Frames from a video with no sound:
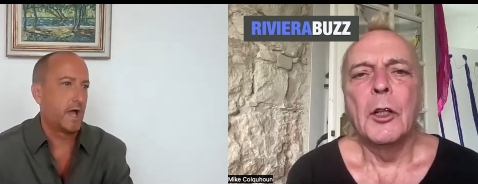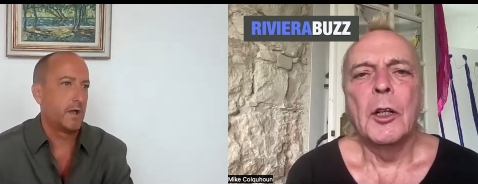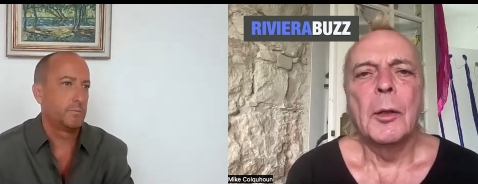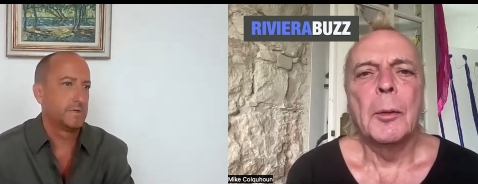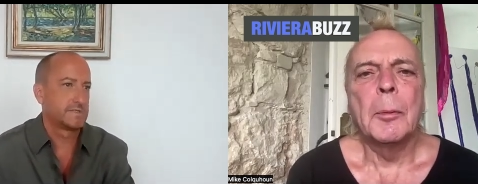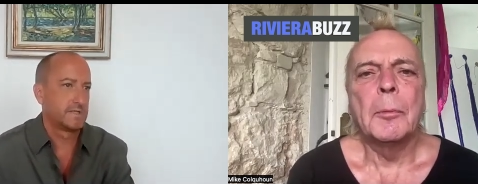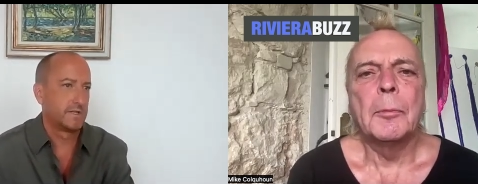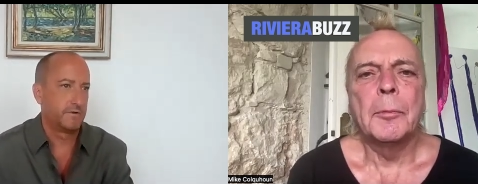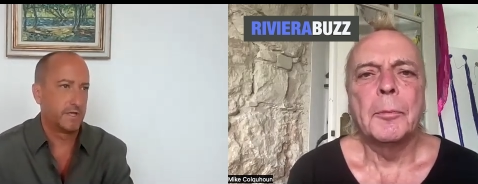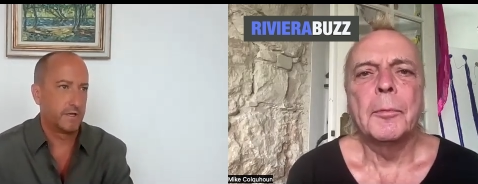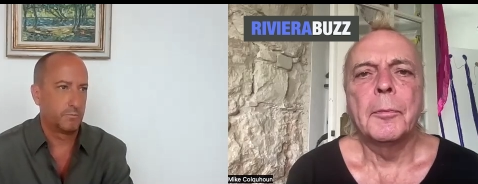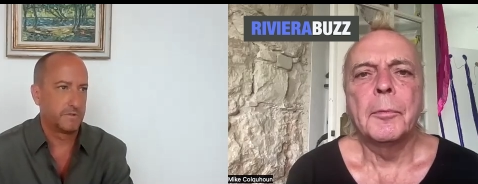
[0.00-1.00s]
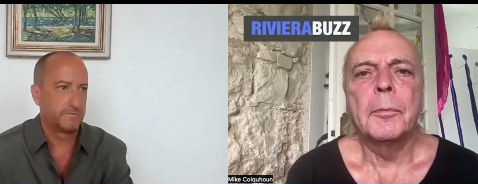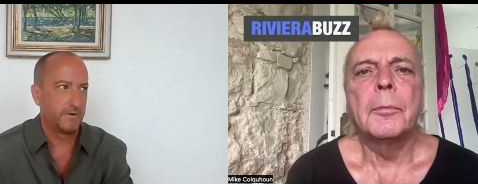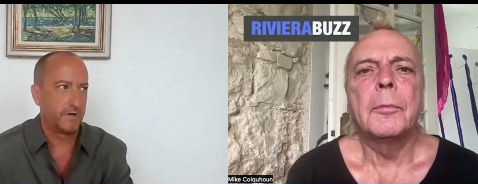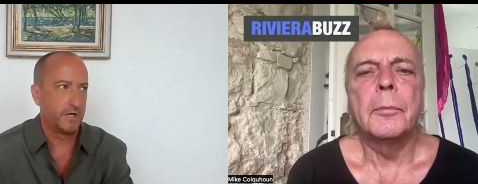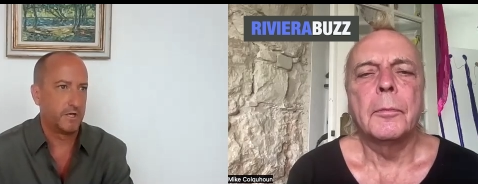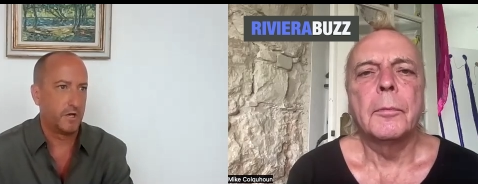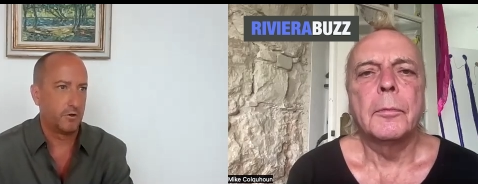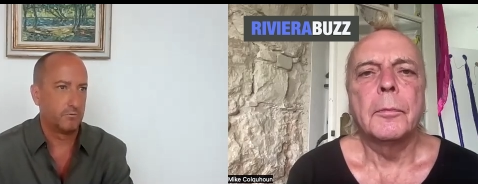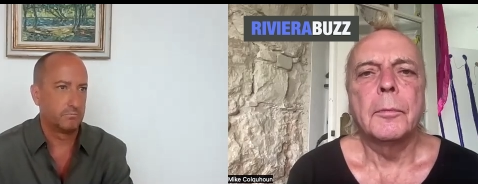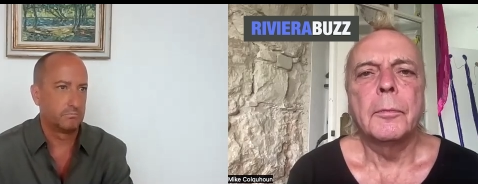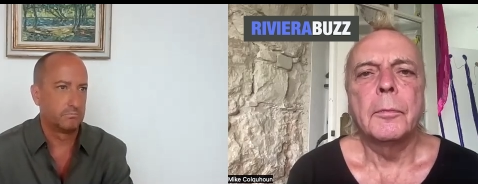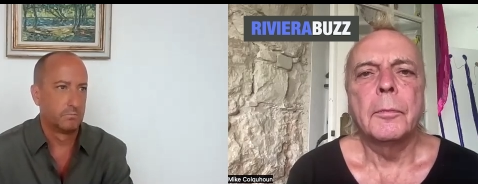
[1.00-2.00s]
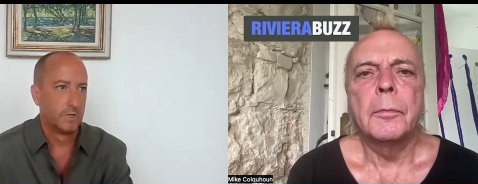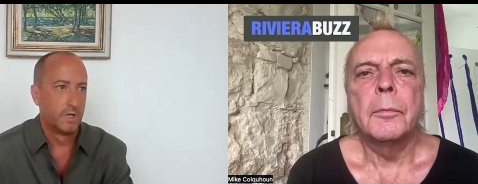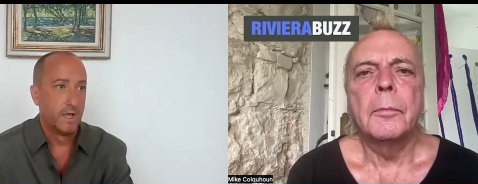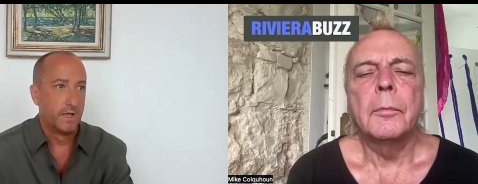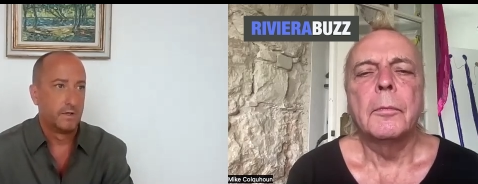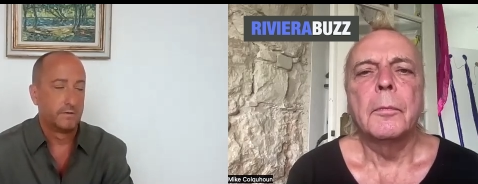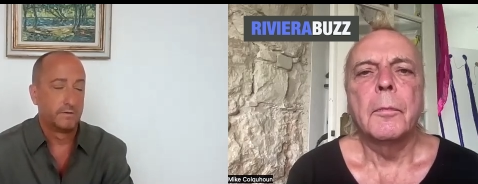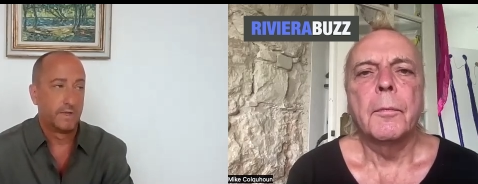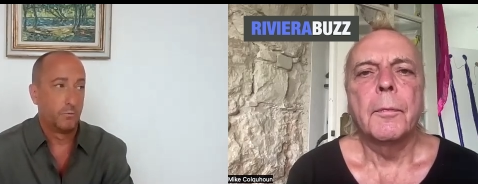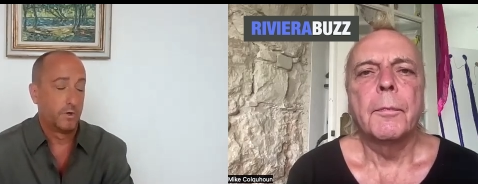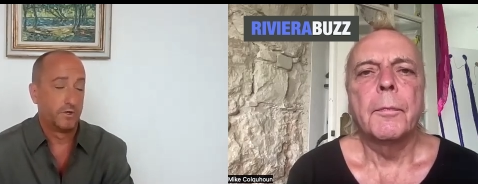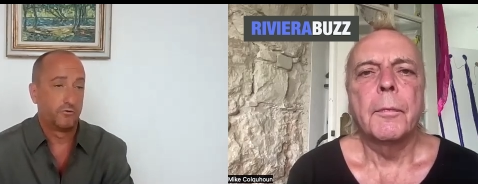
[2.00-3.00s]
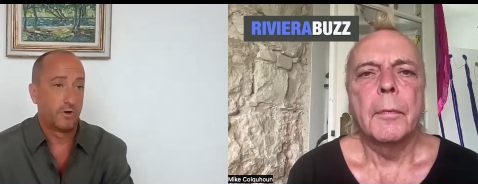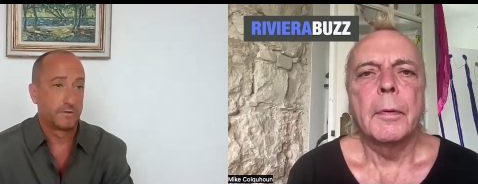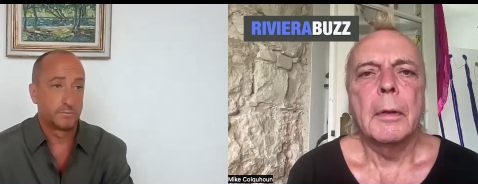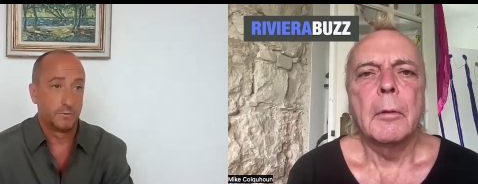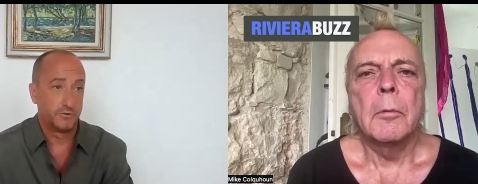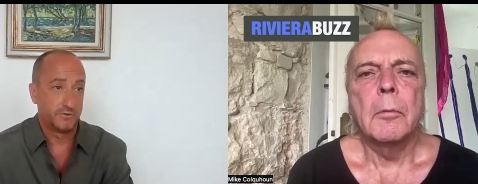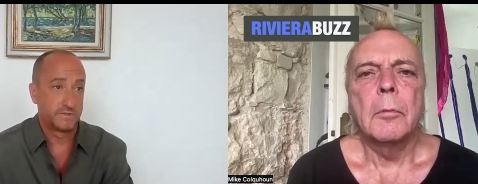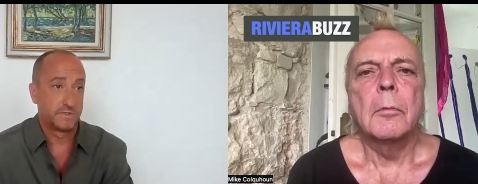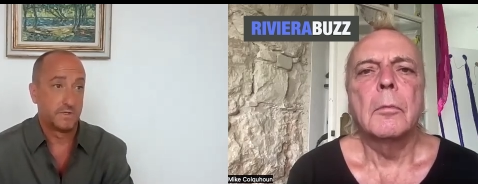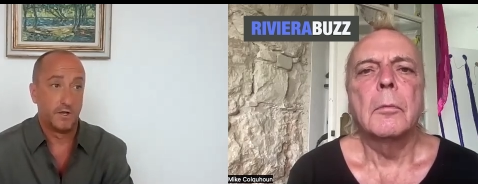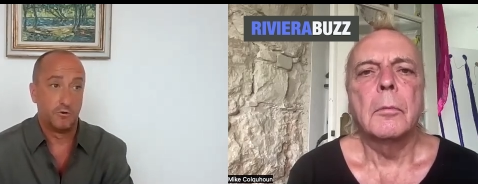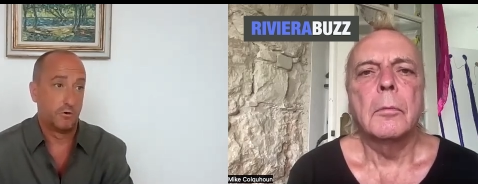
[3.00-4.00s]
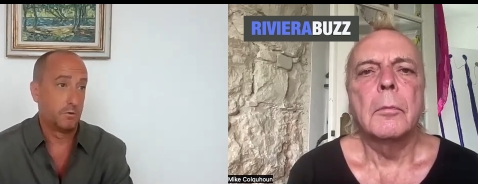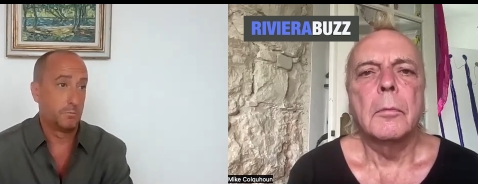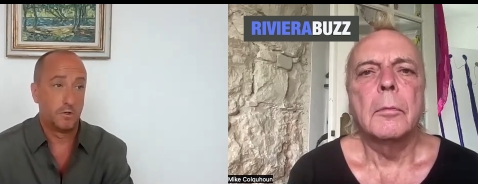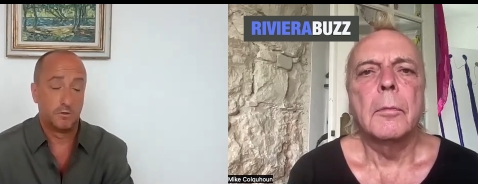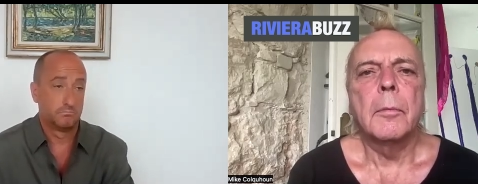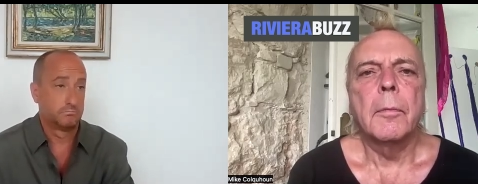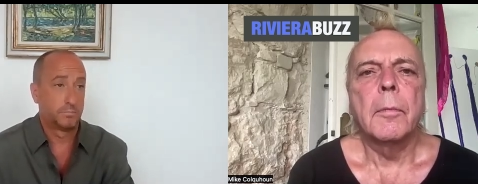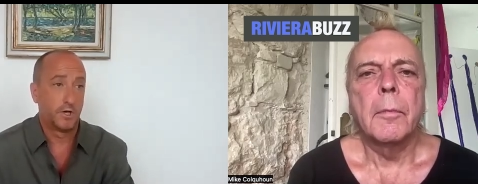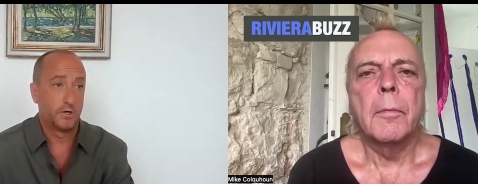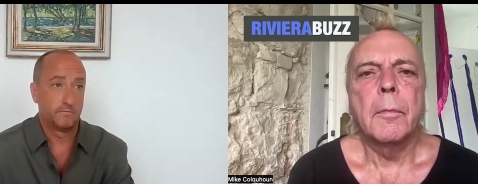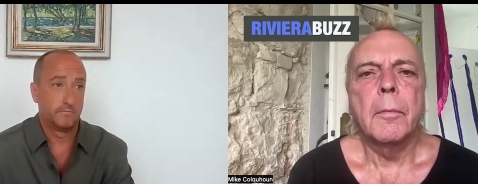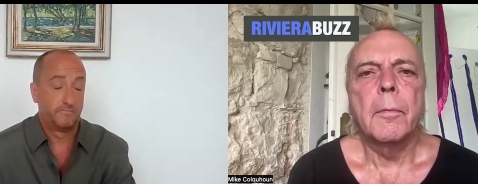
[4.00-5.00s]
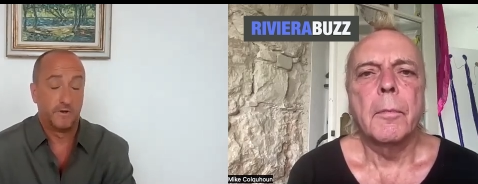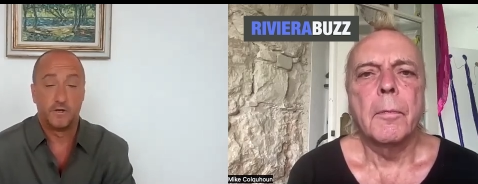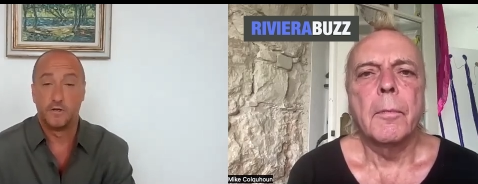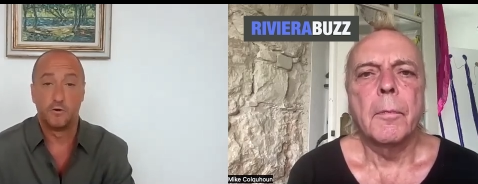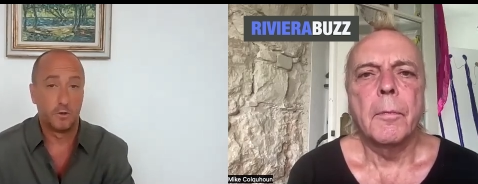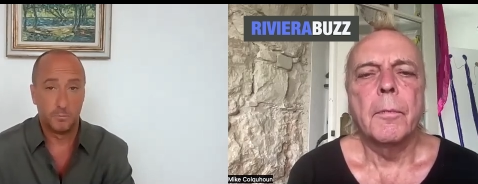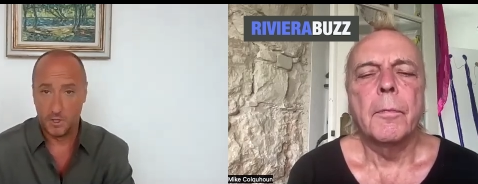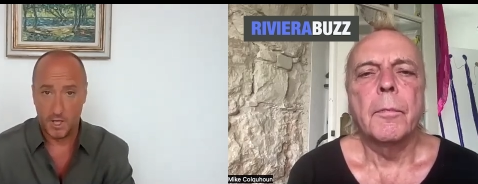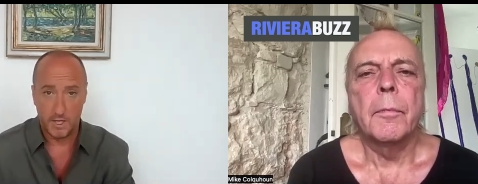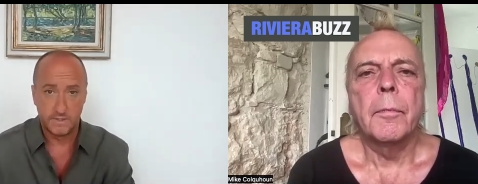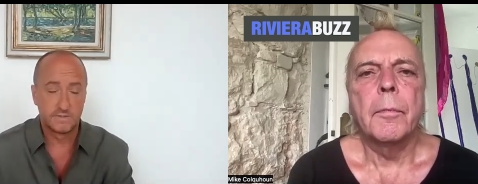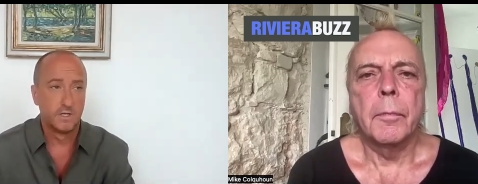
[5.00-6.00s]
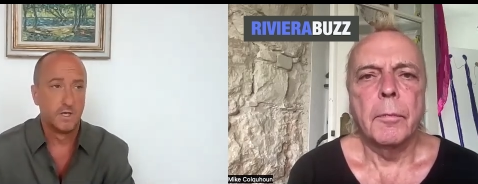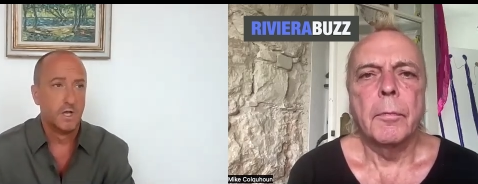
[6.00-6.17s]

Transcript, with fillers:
Speaker 1: I was living in was very known, where drugs were just a normal part of very normalized.